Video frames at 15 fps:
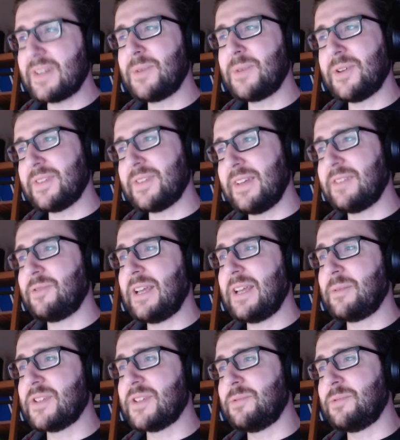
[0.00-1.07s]
because in other
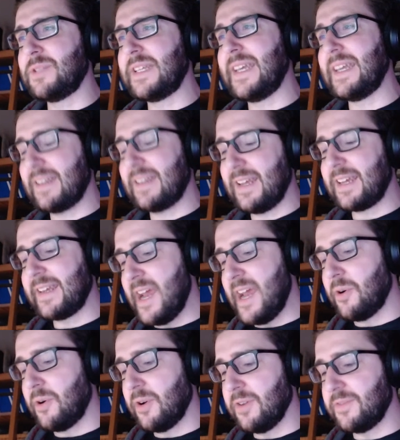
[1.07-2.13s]
languages you would get like an
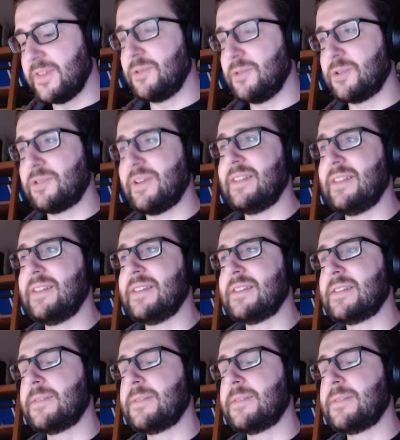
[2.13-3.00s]
error if you tried this.